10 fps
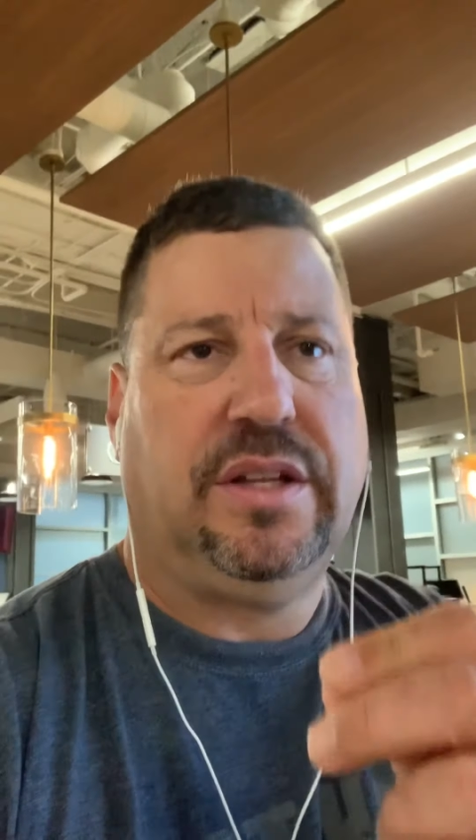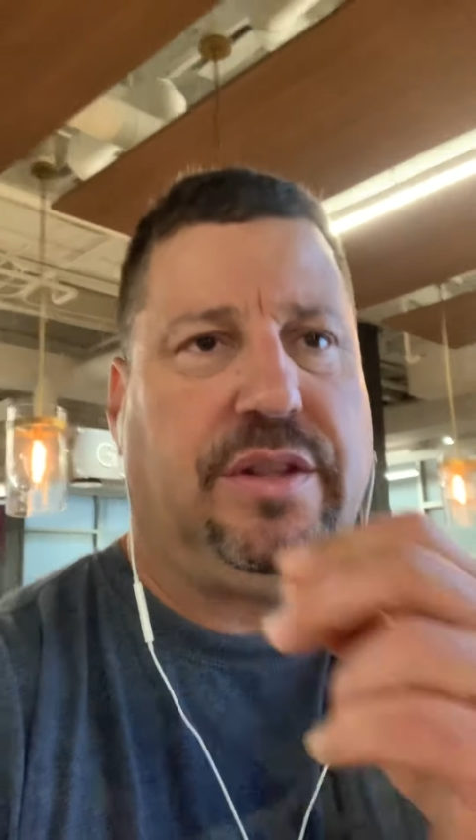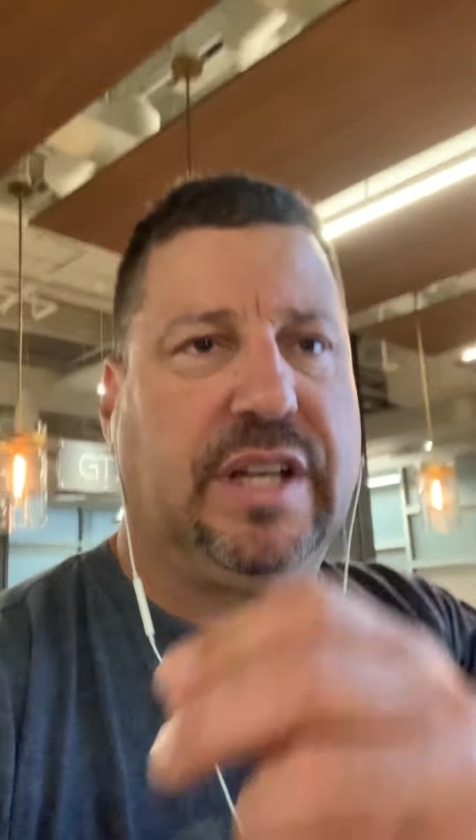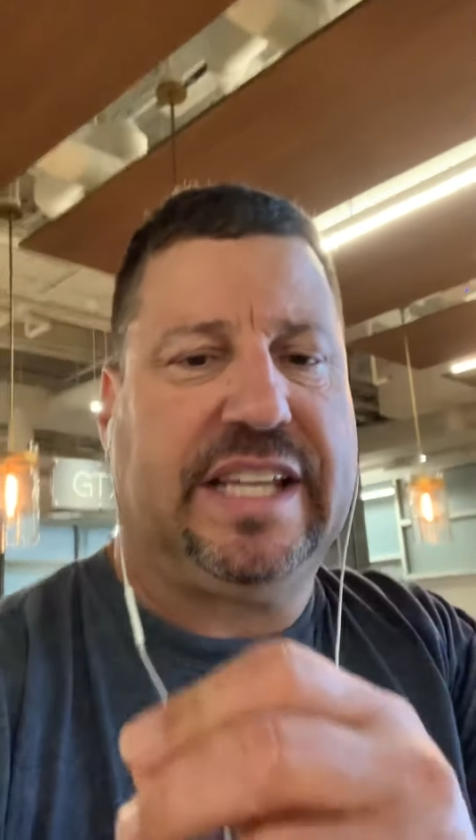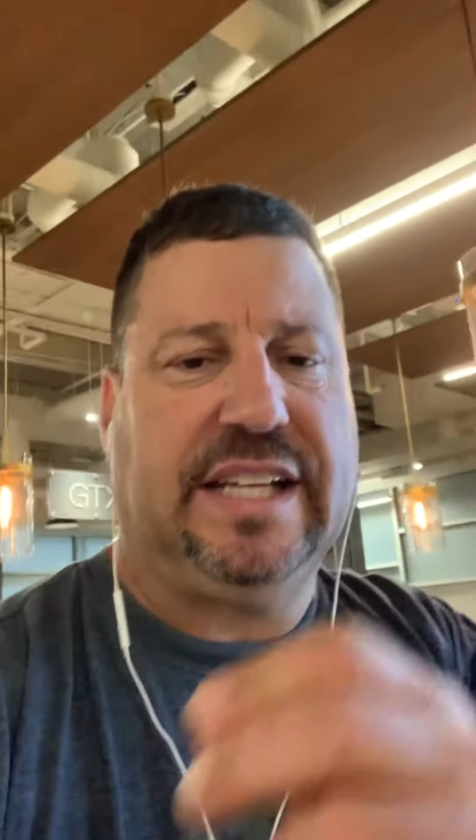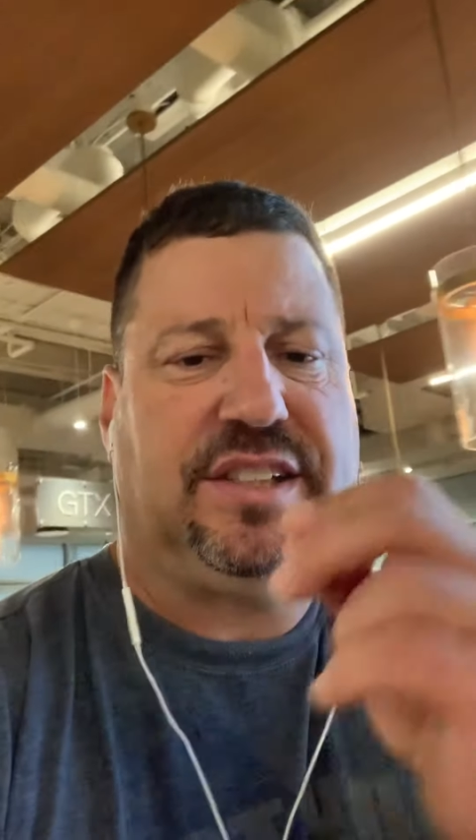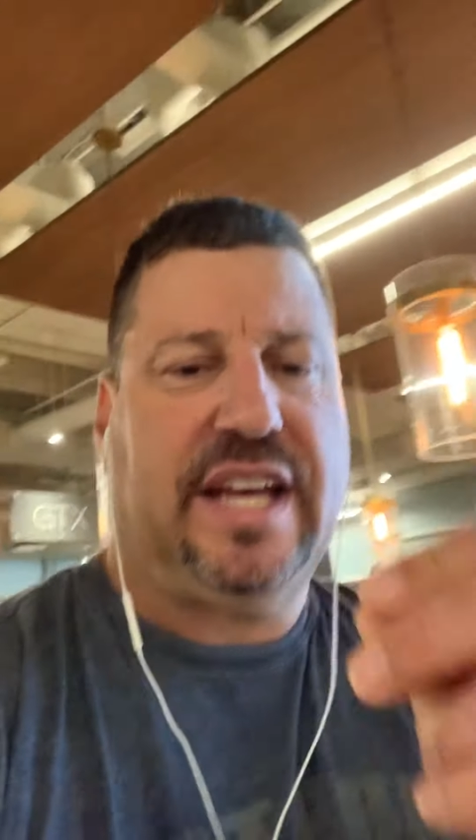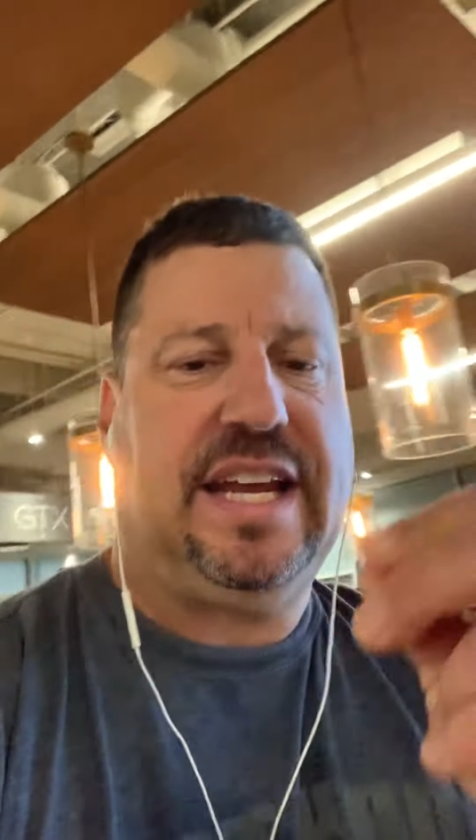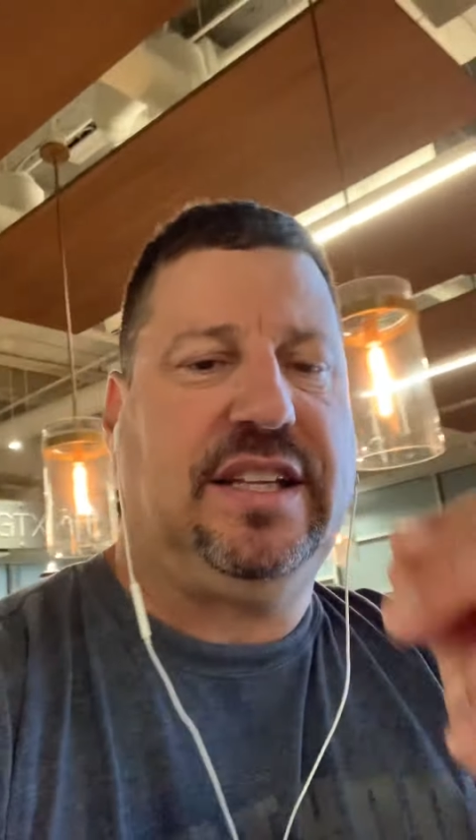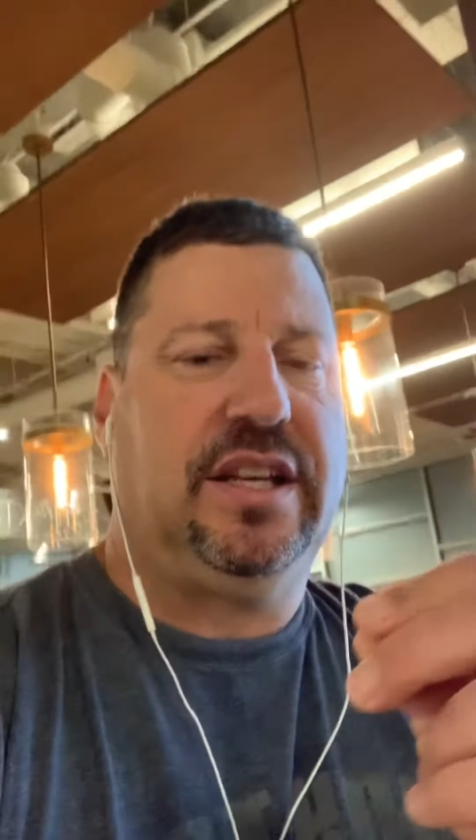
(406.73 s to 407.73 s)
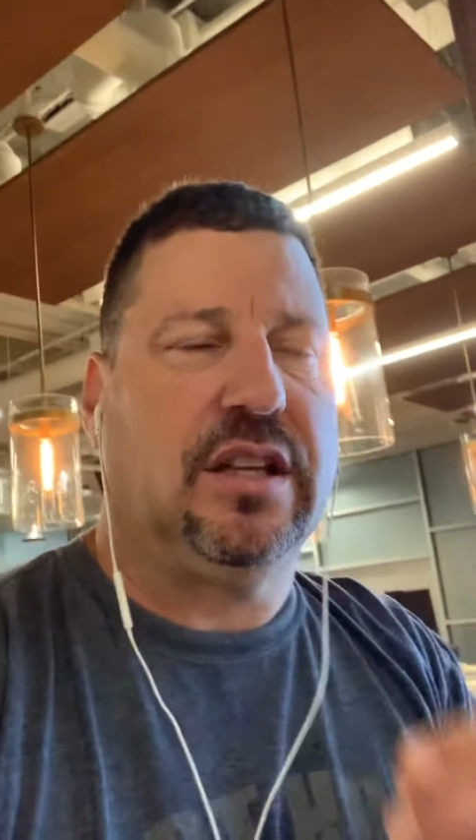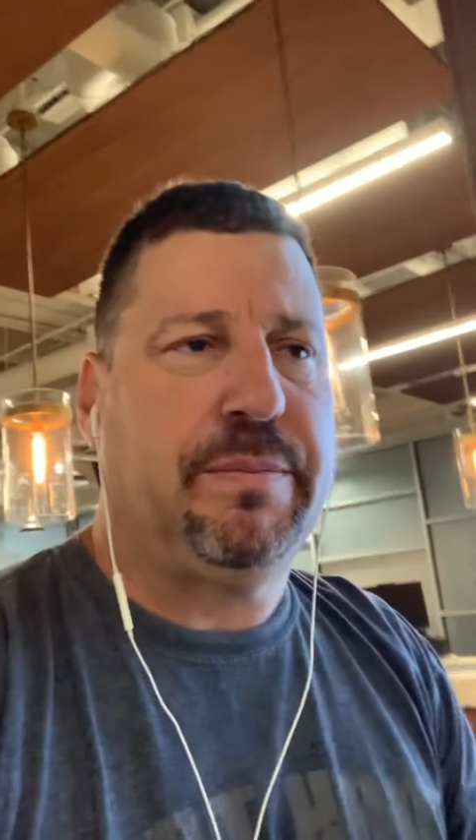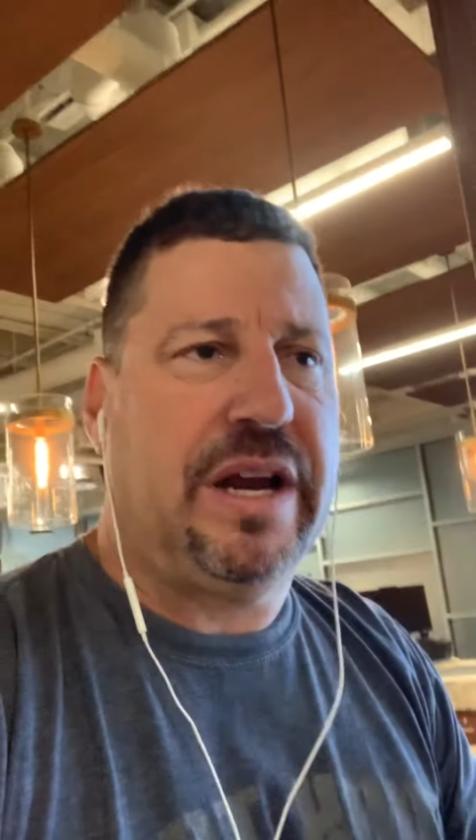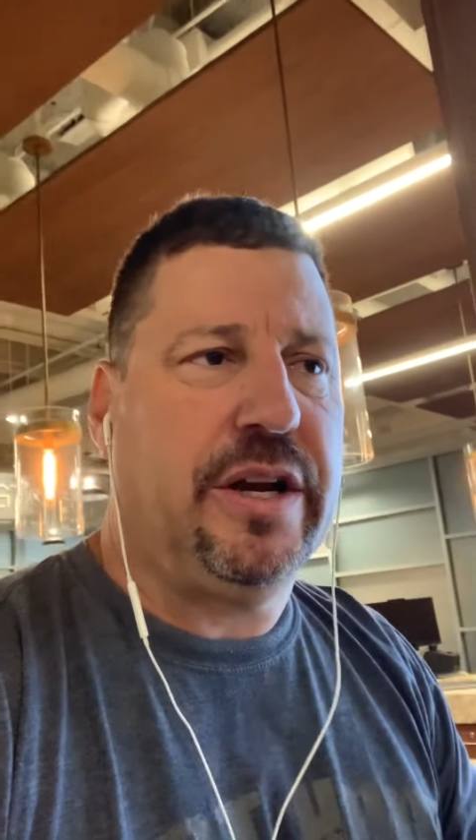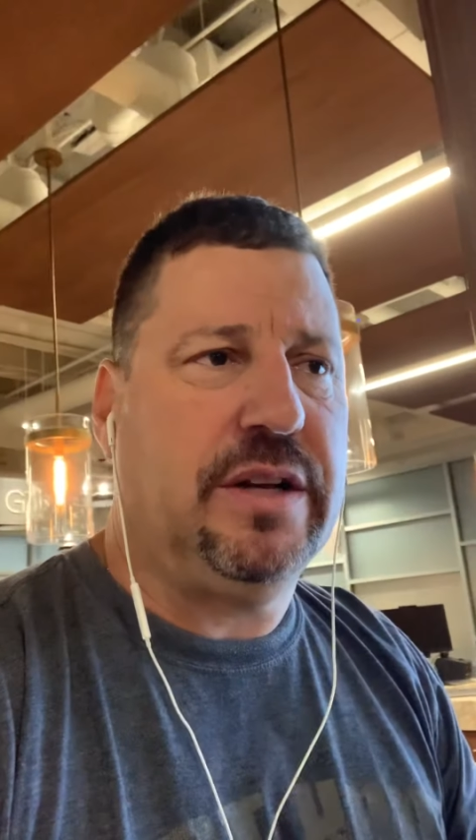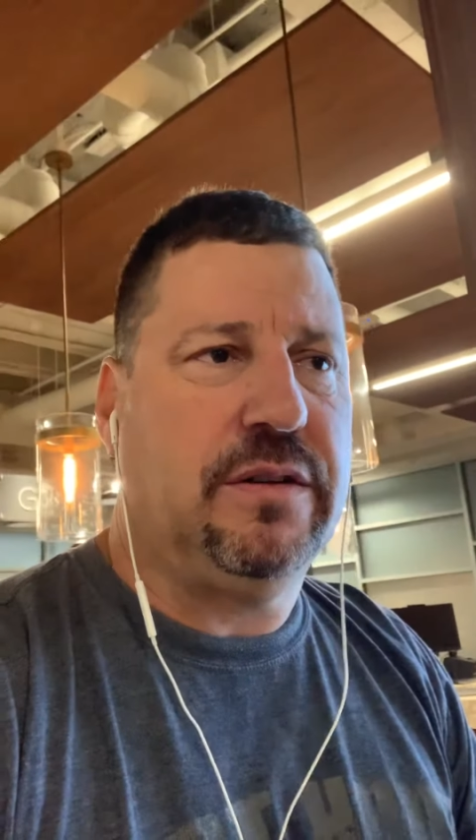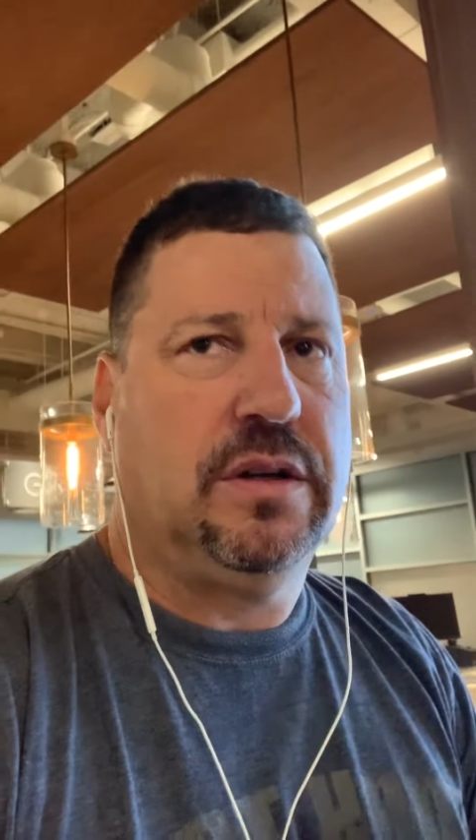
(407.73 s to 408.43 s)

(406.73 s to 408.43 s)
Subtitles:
the kids hate the other parent